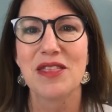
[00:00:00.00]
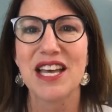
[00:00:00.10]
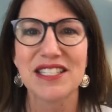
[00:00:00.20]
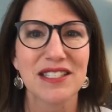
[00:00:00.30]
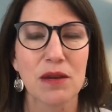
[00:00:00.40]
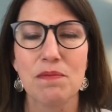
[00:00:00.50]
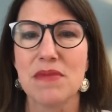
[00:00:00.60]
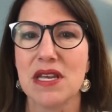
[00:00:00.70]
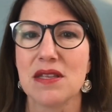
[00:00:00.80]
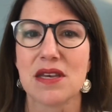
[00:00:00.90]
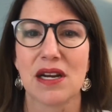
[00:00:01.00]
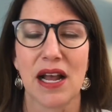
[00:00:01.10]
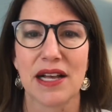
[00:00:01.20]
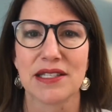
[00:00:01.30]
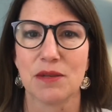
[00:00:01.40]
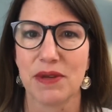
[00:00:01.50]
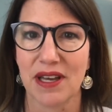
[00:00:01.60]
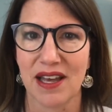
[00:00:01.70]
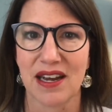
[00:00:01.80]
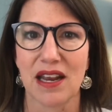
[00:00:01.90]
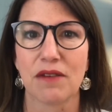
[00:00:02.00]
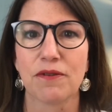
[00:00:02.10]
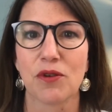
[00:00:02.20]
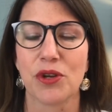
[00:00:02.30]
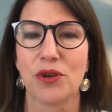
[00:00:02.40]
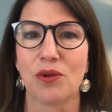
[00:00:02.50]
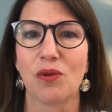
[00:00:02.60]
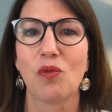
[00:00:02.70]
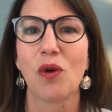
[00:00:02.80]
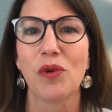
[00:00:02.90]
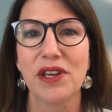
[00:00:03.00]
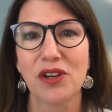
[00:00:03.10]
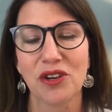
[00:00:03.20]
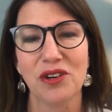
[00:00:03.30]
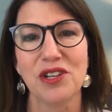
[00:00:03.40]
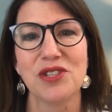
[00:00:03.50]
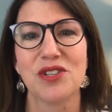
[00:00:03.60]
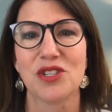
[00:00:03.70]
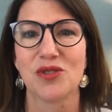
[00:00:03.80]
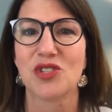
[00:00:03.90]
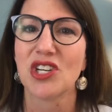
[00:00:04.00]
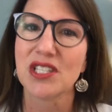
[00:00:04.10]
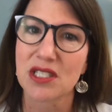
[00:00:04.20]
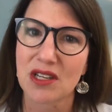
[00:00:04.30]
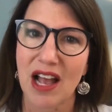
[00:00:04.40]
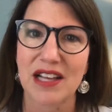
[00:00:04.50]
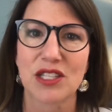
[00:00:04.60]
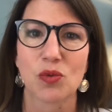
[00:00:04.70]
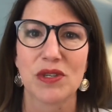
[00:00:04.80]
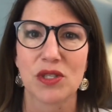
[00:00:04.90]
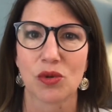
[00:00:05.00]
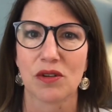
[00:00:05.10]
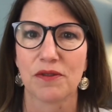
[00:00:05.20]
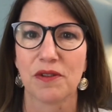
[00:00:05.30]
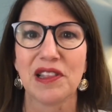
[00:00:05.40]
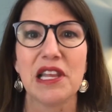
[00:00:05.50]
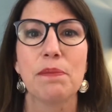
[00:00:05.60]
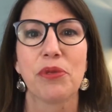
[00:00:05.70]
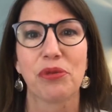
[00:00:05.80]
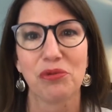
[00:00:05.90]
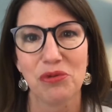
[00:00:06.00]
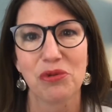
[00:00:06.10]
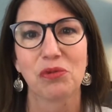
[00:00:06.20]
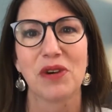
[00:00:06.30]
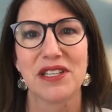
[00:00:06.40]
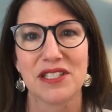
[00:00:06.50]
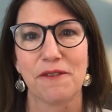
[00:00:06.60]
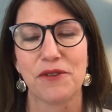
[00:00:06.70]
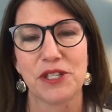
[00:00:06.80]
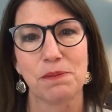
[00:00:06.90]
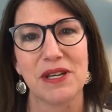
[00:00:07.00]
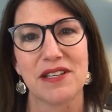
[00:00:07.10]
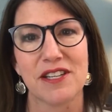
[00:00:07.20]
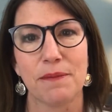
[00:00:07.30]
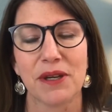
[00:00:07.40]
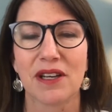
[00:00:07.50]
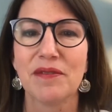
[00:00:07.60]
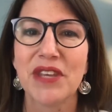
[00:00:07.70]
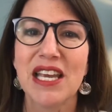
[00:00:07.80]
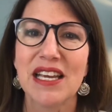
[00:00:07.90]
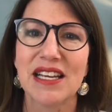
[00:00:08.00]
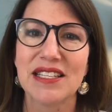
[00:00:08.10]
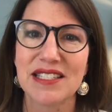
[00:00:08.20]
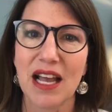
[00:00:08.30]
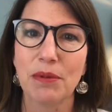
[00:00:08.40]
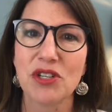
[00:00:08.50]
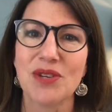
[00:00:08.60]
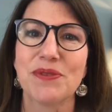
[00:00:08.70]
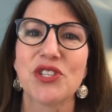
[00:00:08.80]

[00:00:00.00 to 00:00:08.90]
That doesn't mean that it has to be a headache for you. What we encourage you to do, just as we sort of limp through the rest of this pandemic, establish some